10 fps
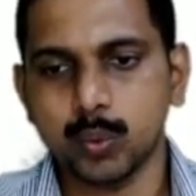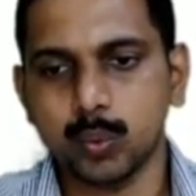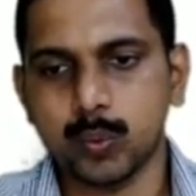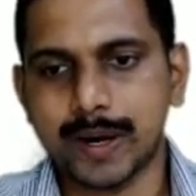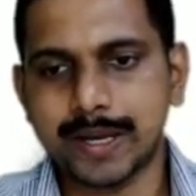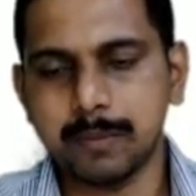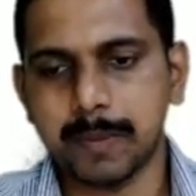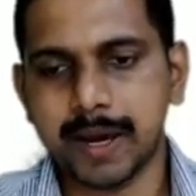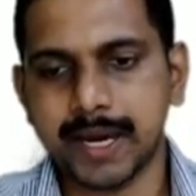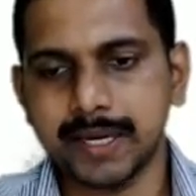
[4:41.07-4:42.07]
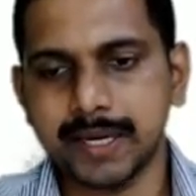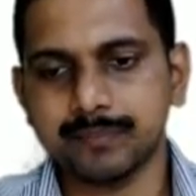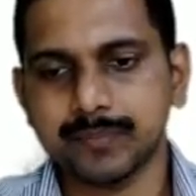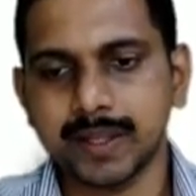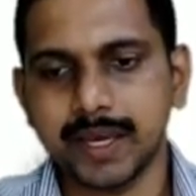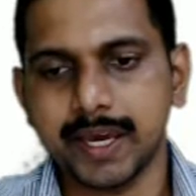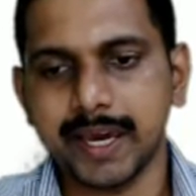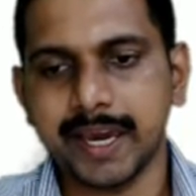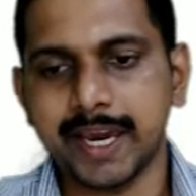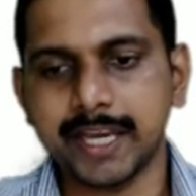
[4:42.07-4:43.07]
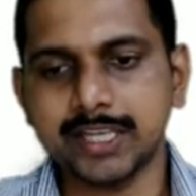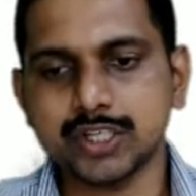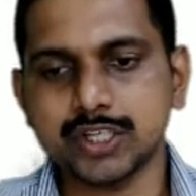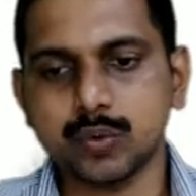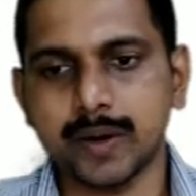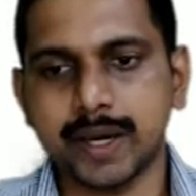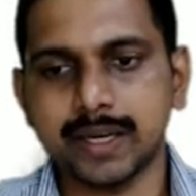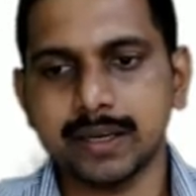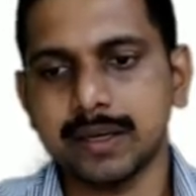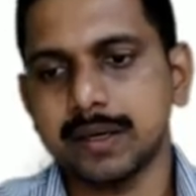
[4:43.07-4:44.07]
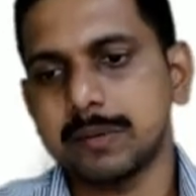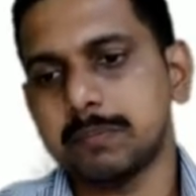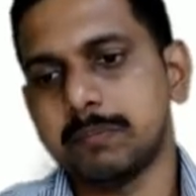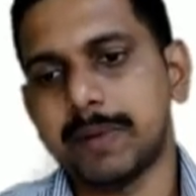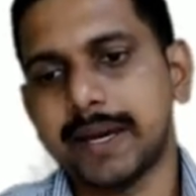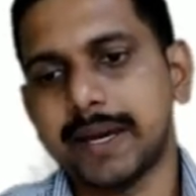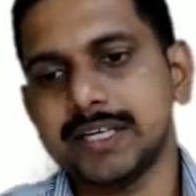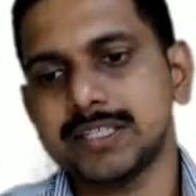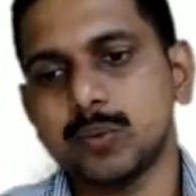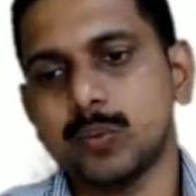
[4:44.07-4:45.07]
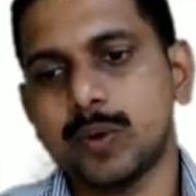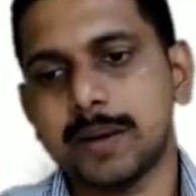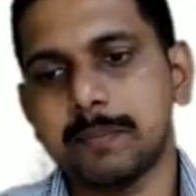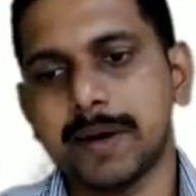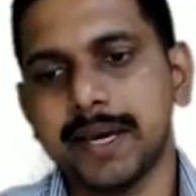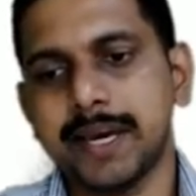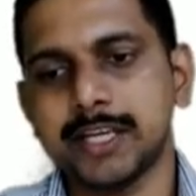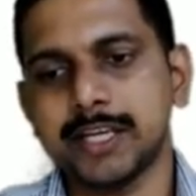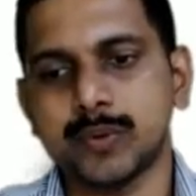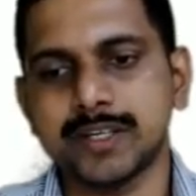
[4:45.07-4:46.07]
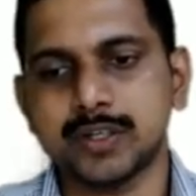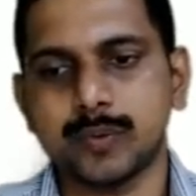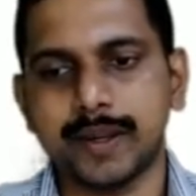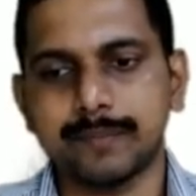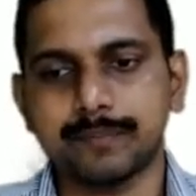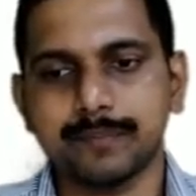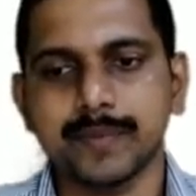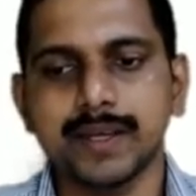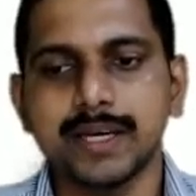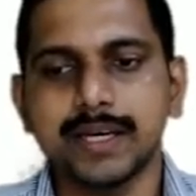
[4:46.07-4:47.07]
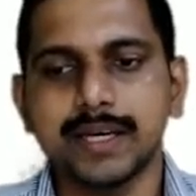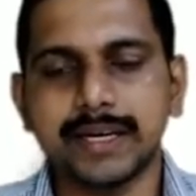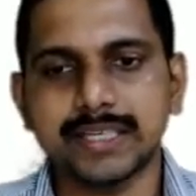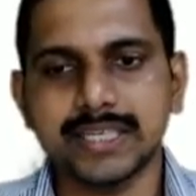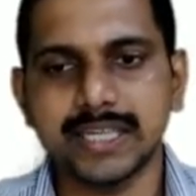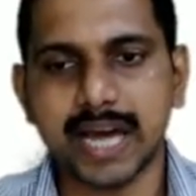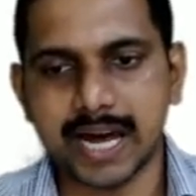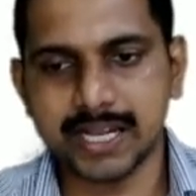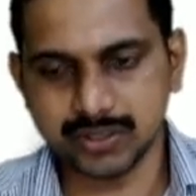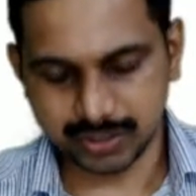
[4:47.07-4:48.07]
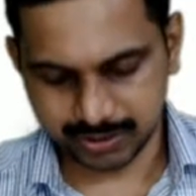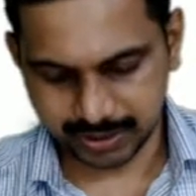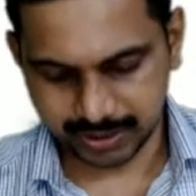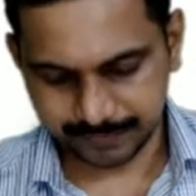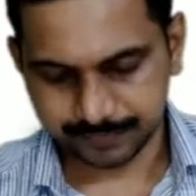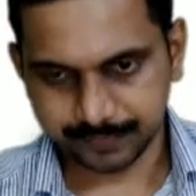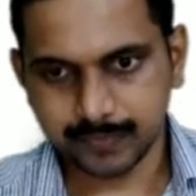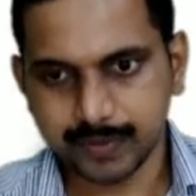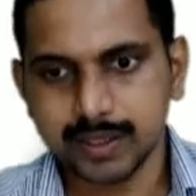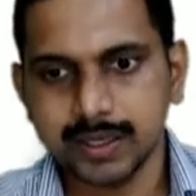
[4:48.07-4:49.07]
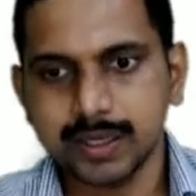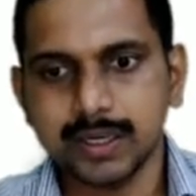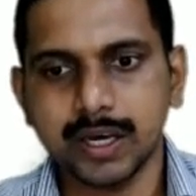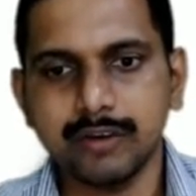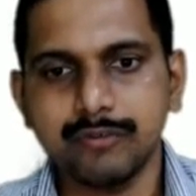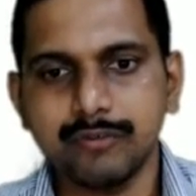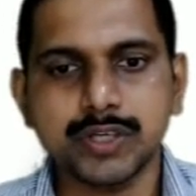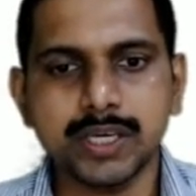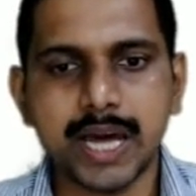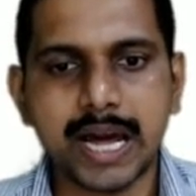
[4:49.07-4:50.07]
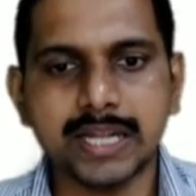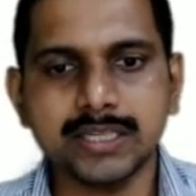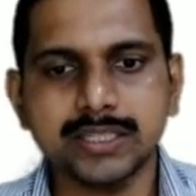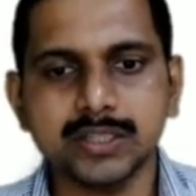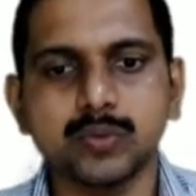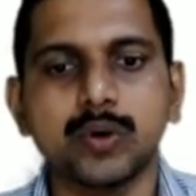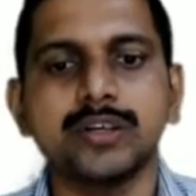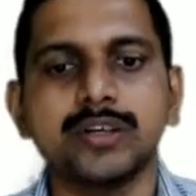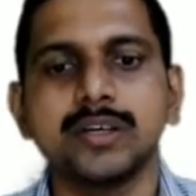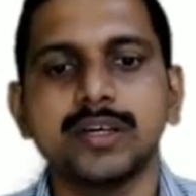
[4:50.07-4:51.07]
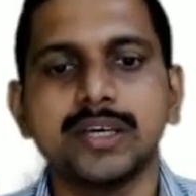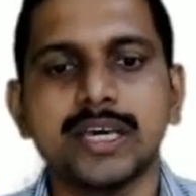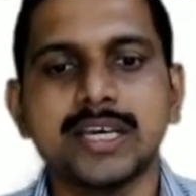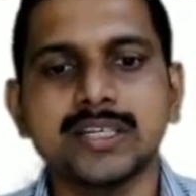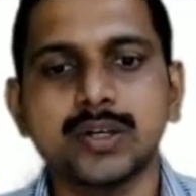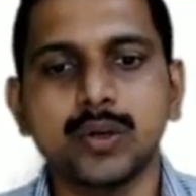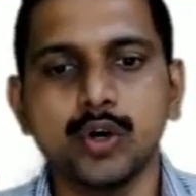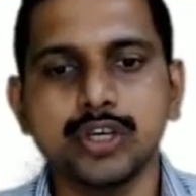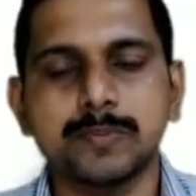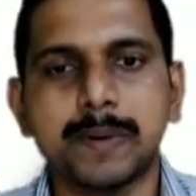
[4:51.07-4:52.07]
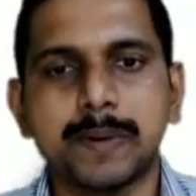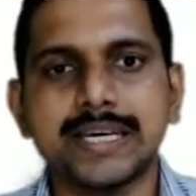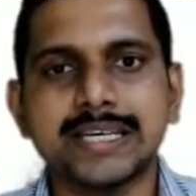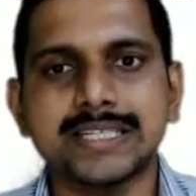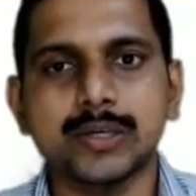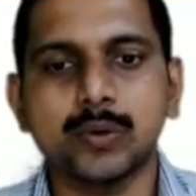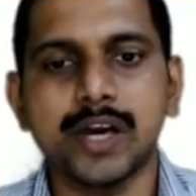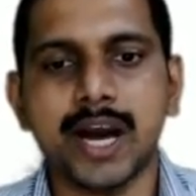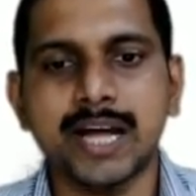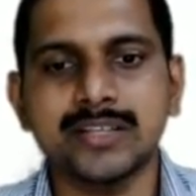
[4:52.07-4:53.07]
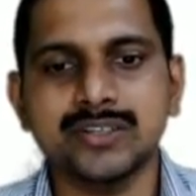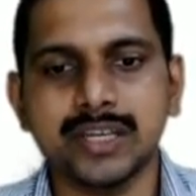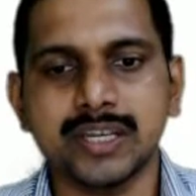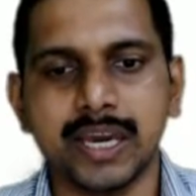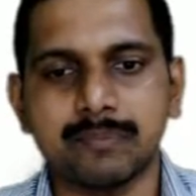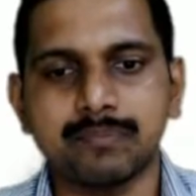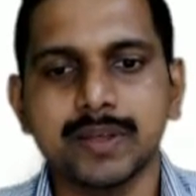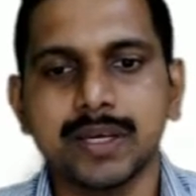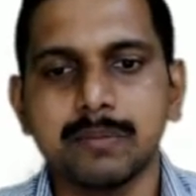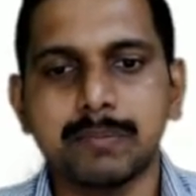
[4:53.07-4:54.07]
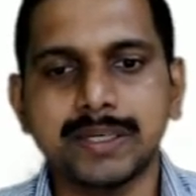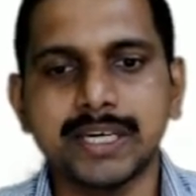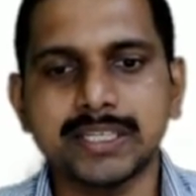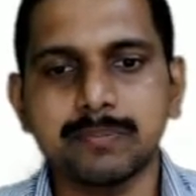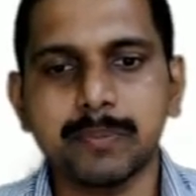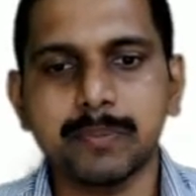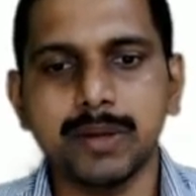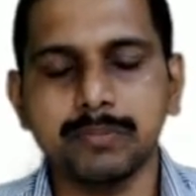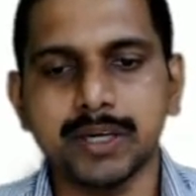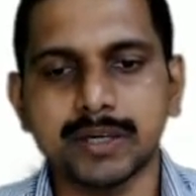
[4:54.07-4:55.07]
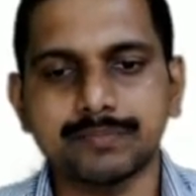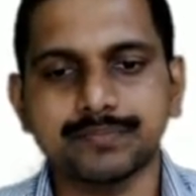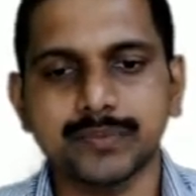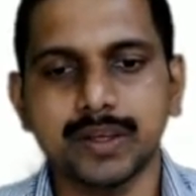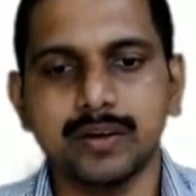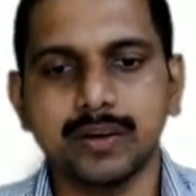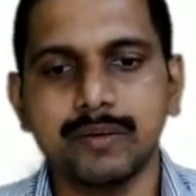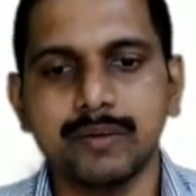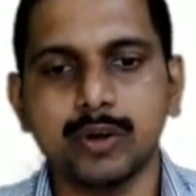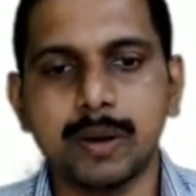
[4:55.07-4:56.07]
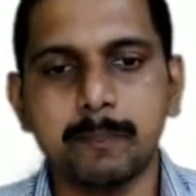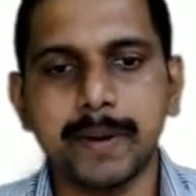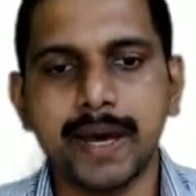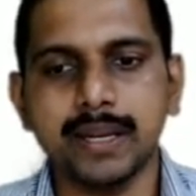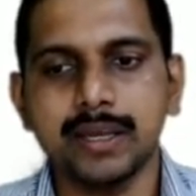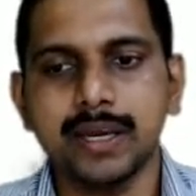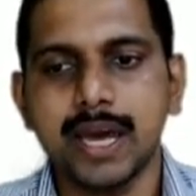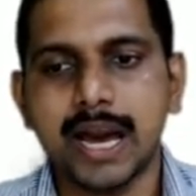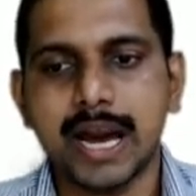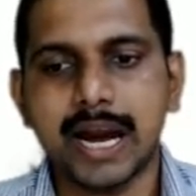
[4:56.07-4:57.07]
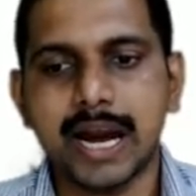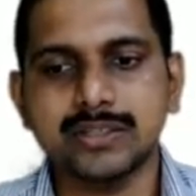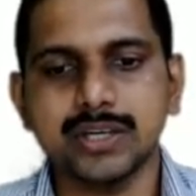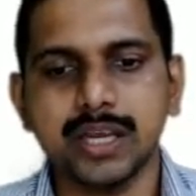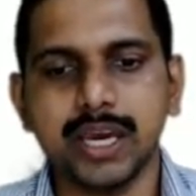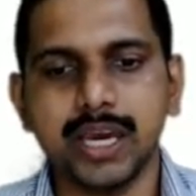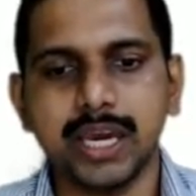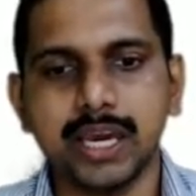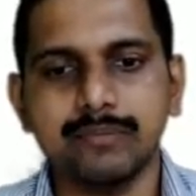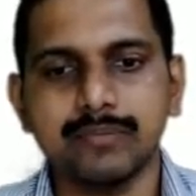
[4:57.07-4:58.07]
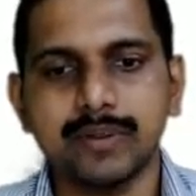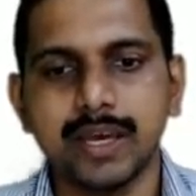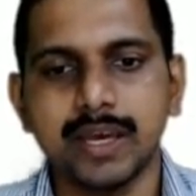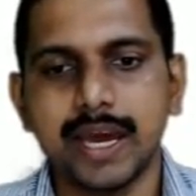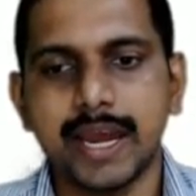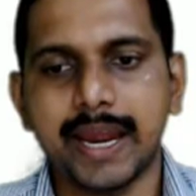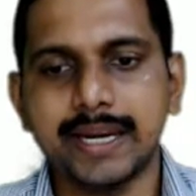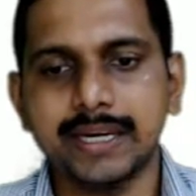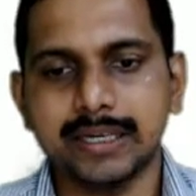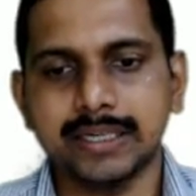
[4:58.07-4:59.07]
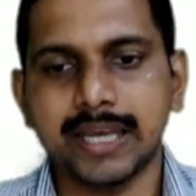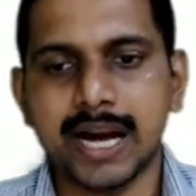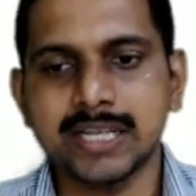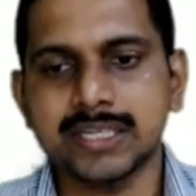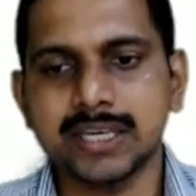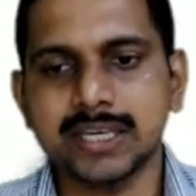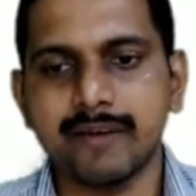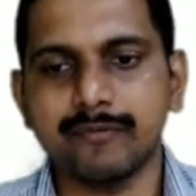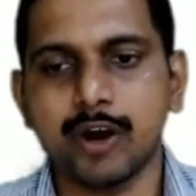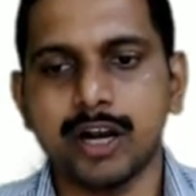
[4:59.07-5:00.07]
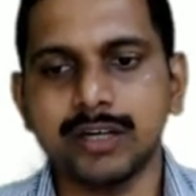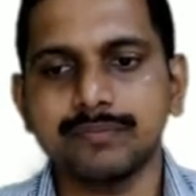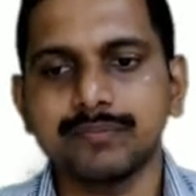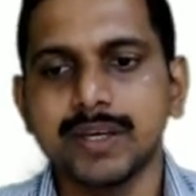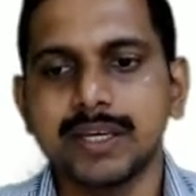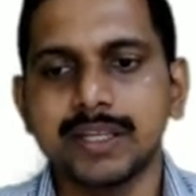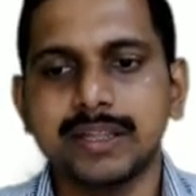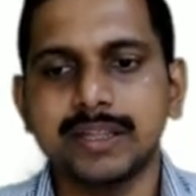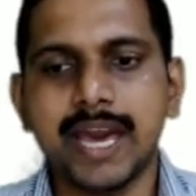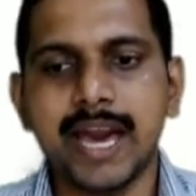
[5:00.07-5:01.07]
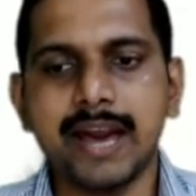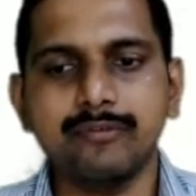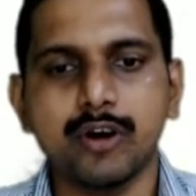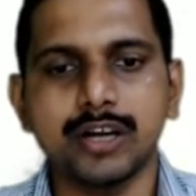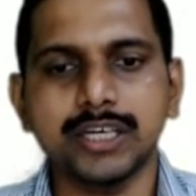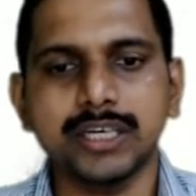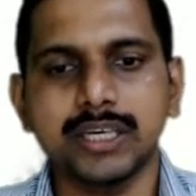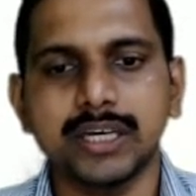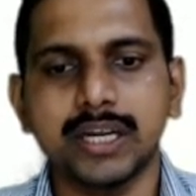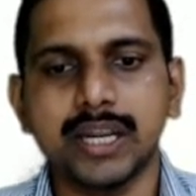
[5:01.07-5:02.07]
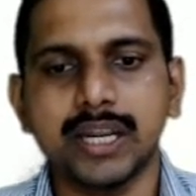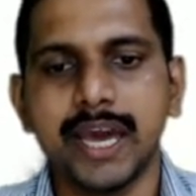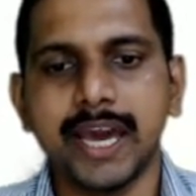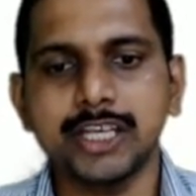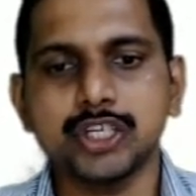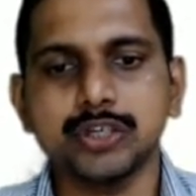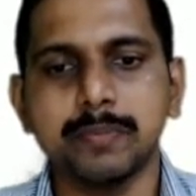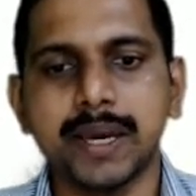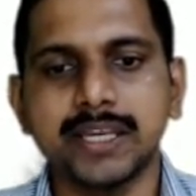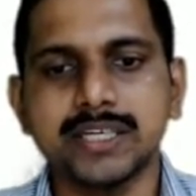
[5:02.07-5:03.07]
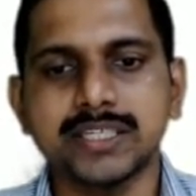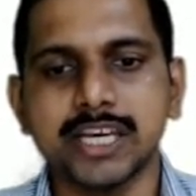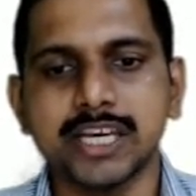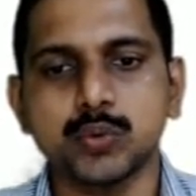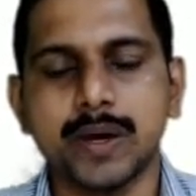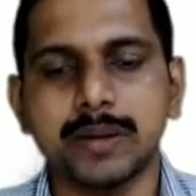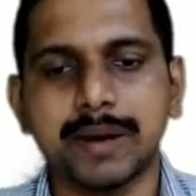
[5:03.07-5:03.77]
1 by h square minus 1 by h1 square. Let us see the answers here. Now if you see the answers what is close by is answer A. But there is a problem here. Okay, when you compare answer A and the answer we have got they have got it here h minus h1